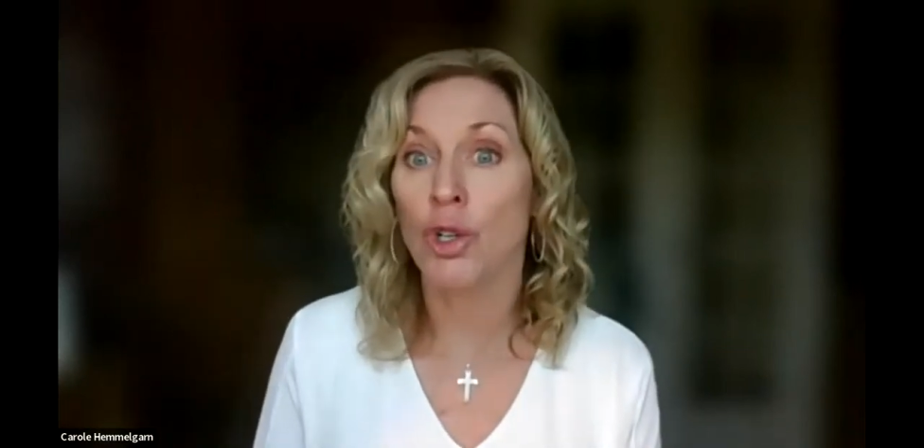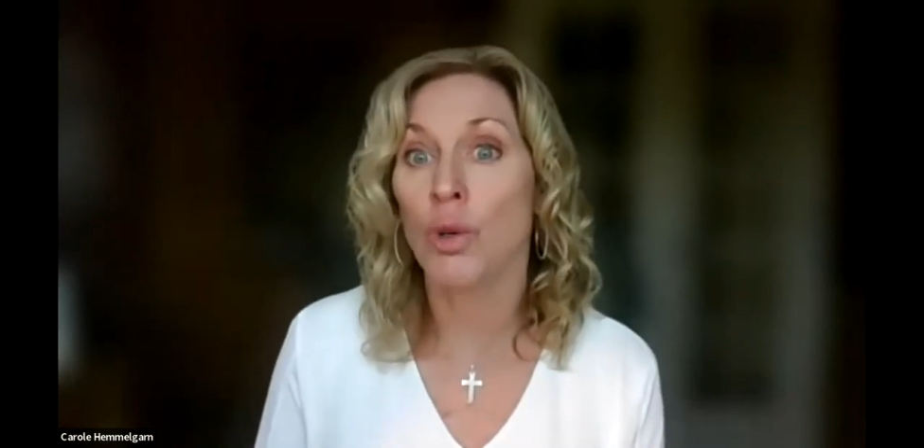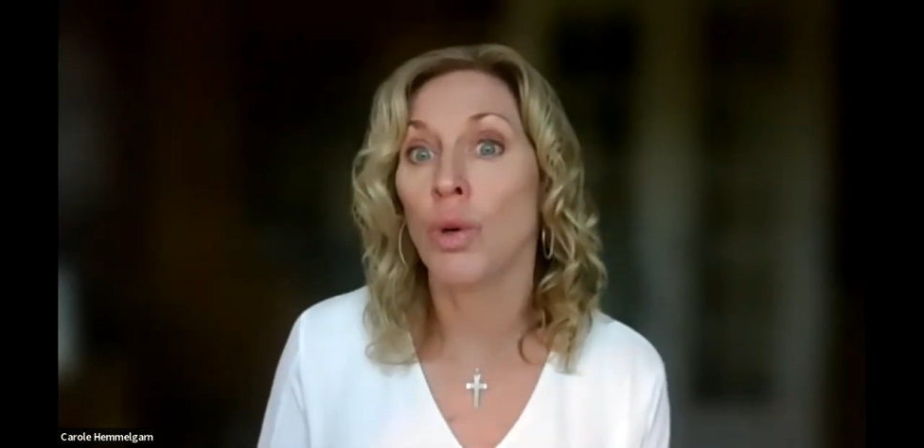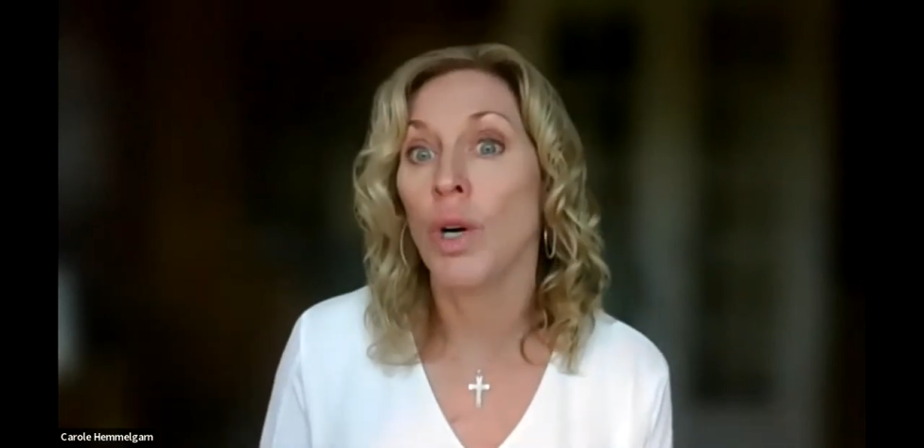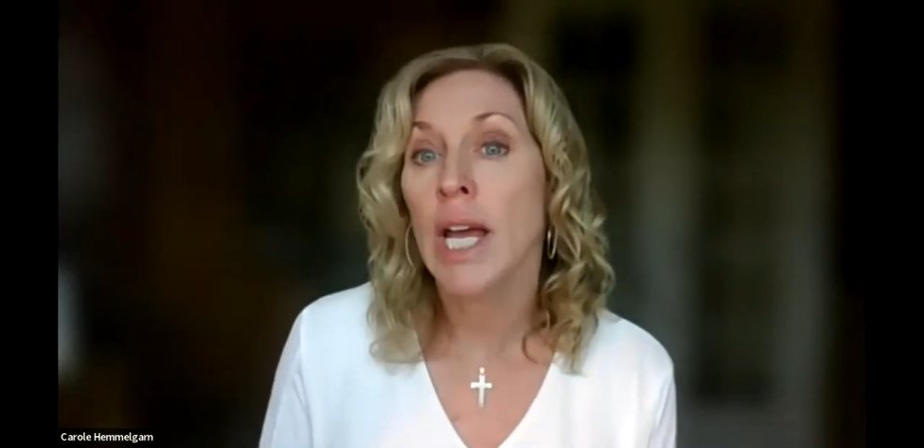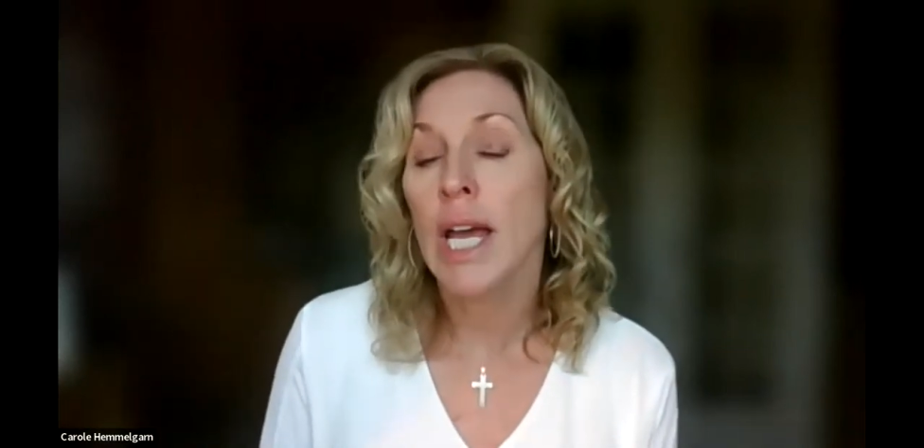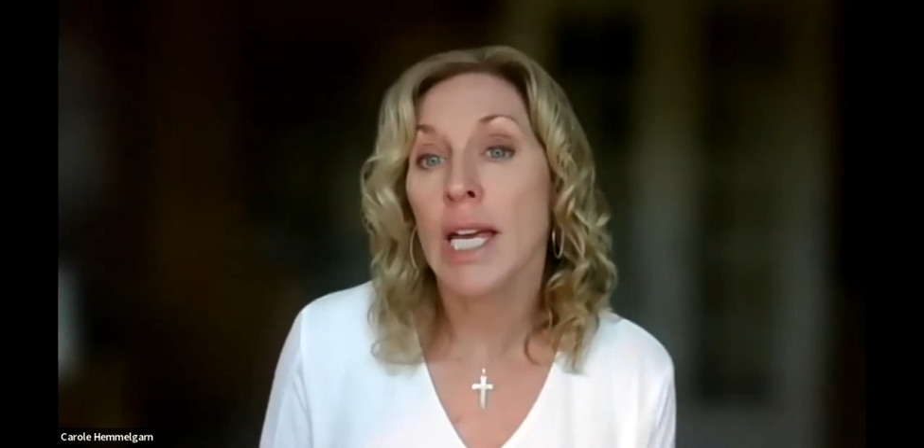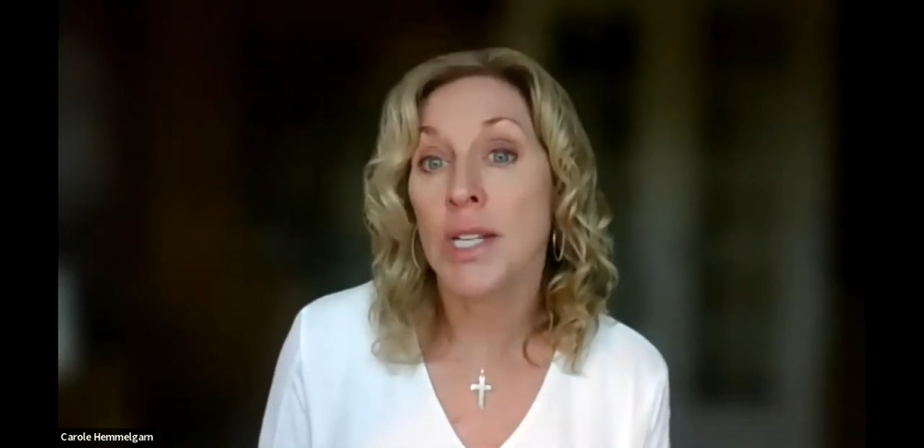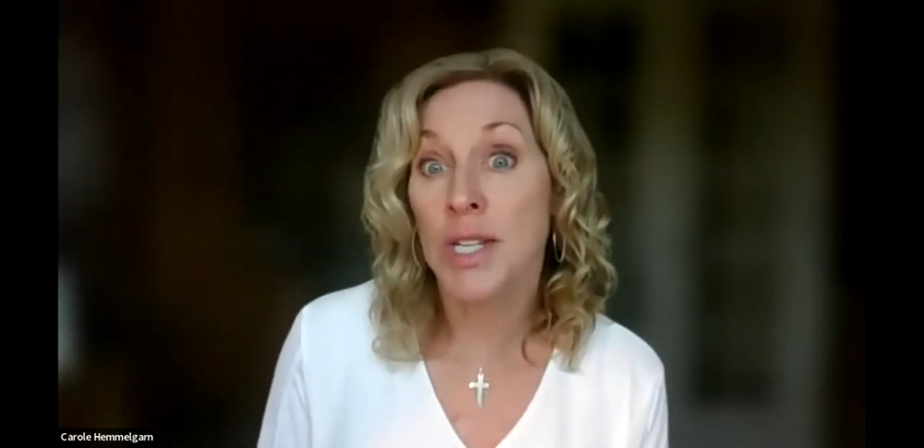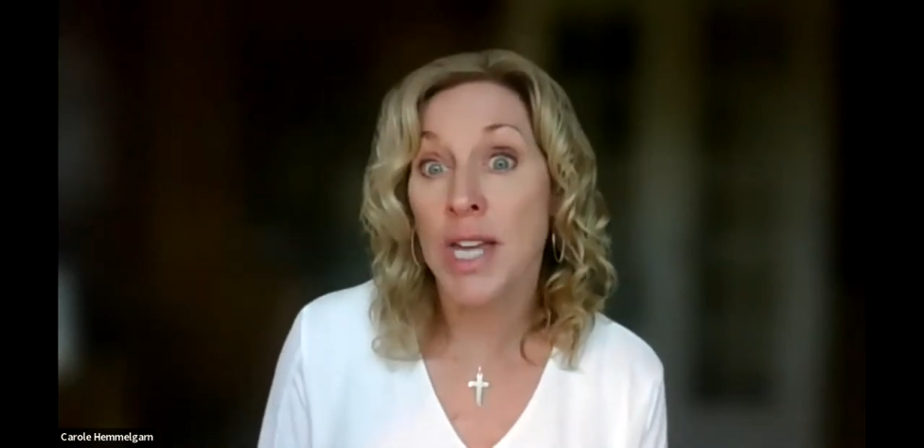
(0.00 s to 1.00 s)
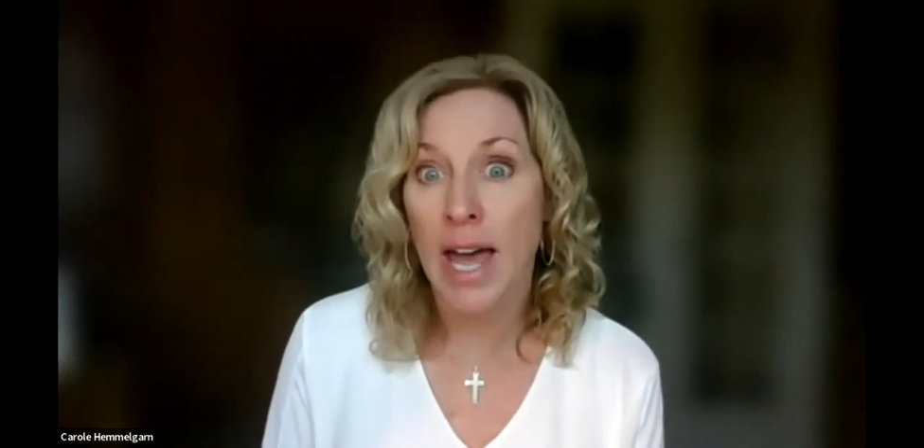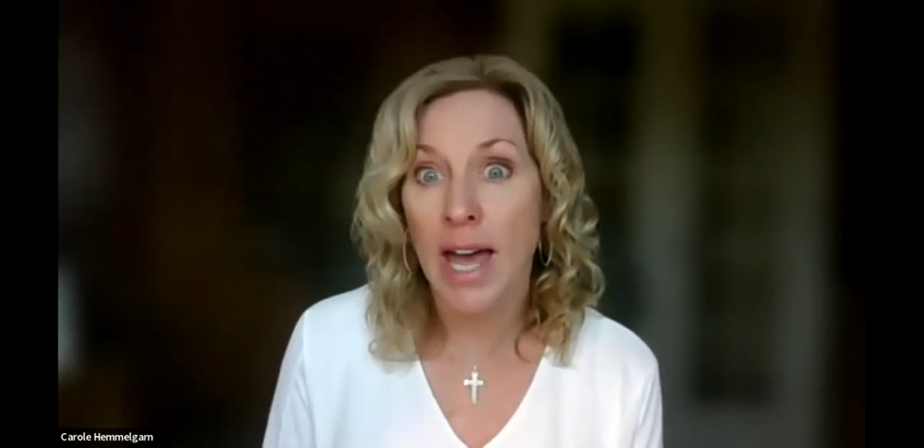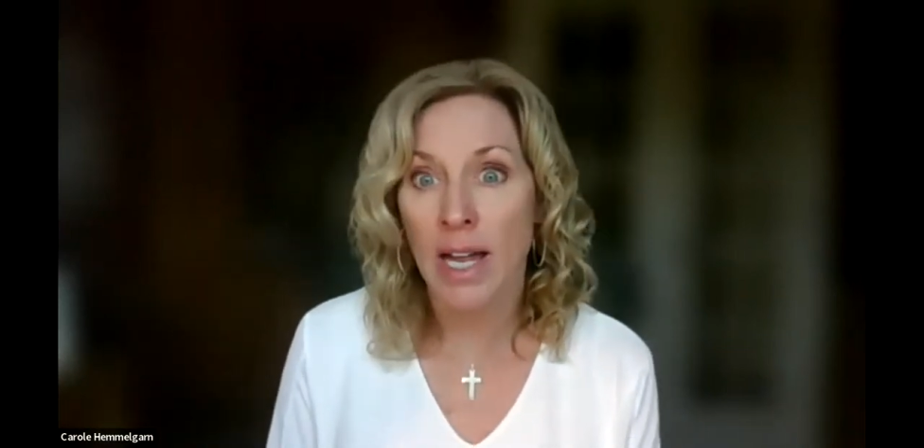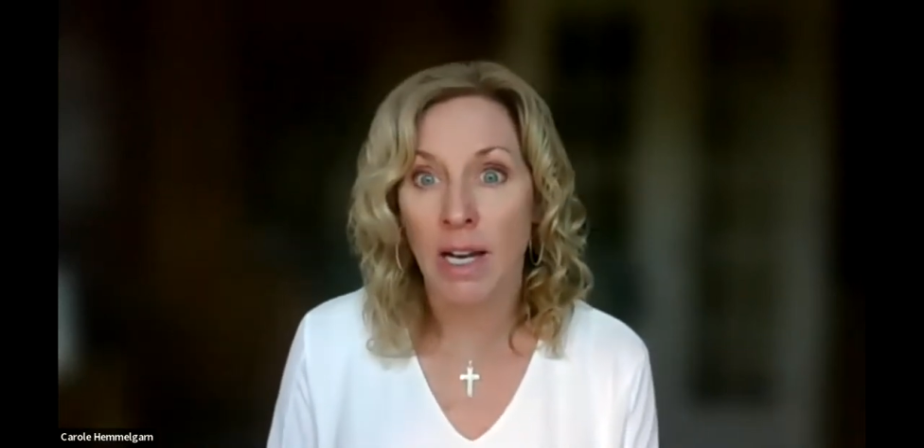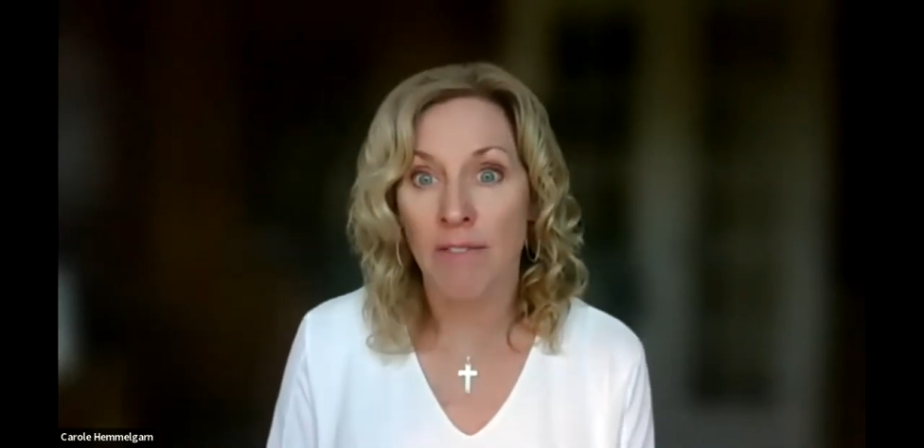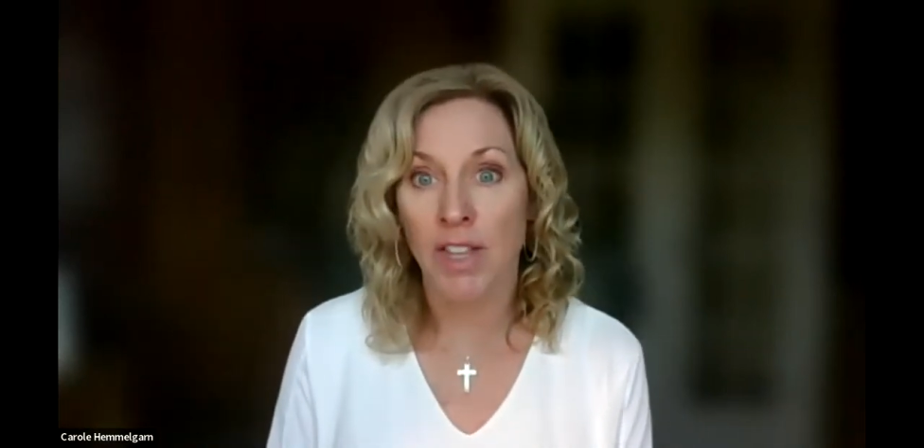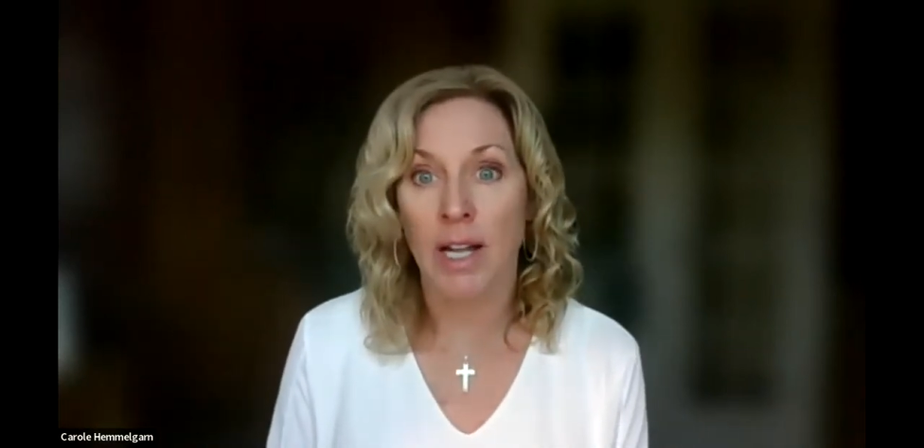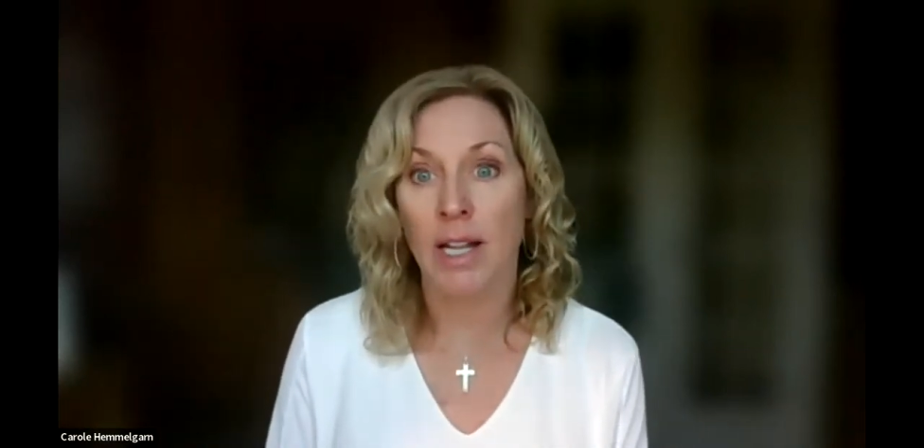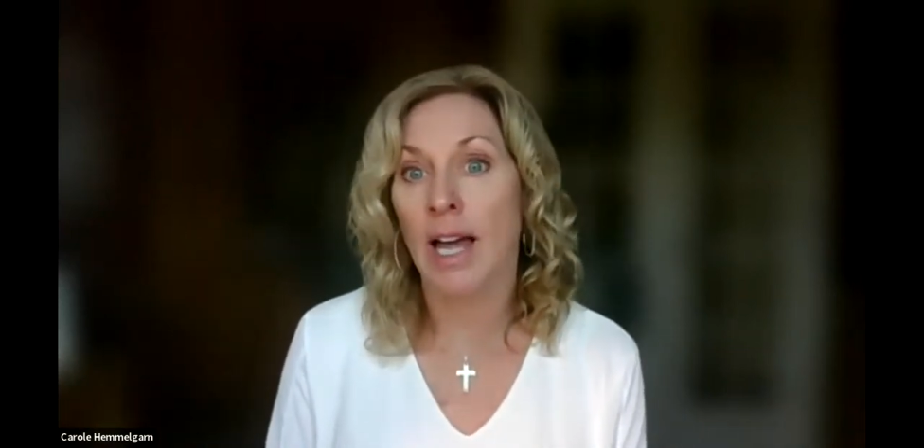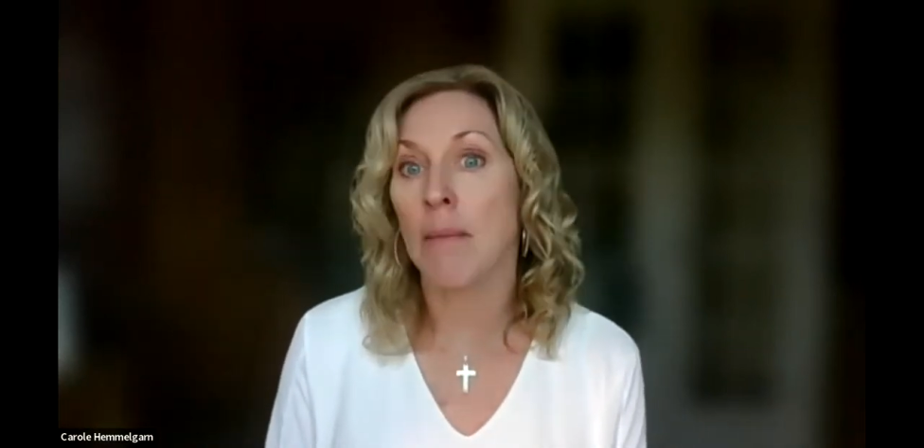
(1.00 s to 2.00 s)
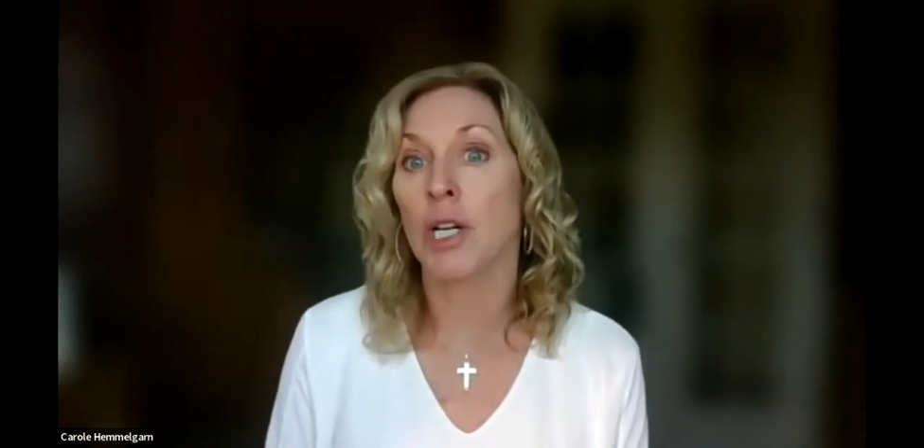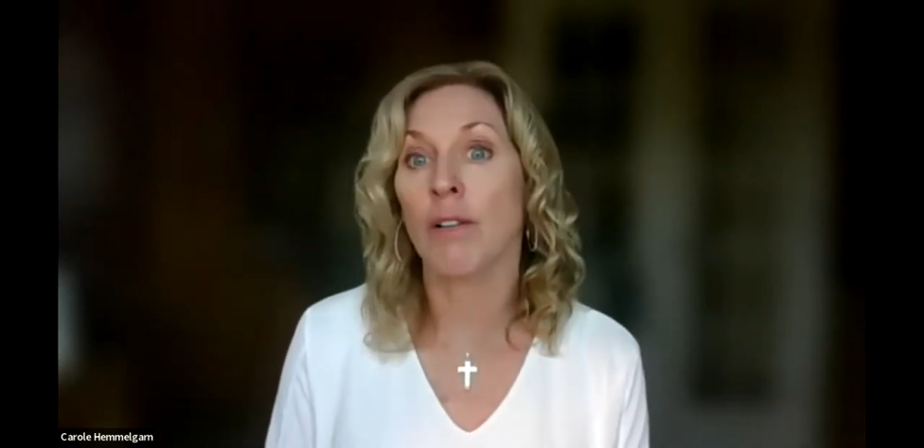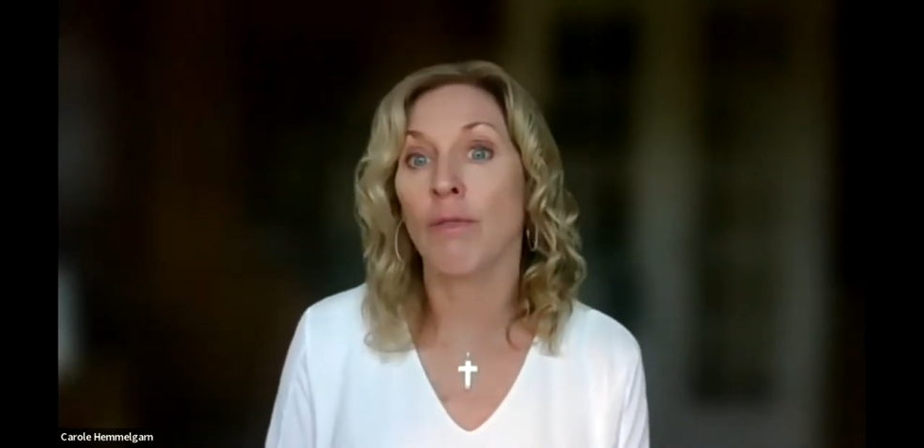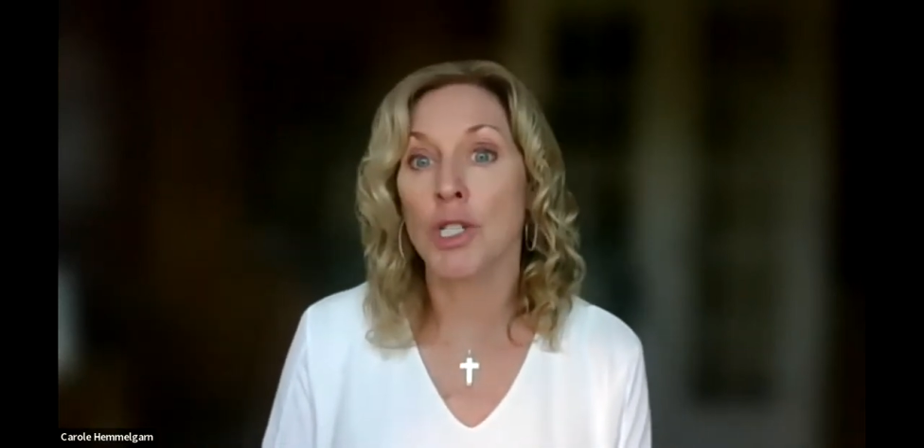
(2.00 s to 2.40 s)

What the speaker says: who is head of the collaborative,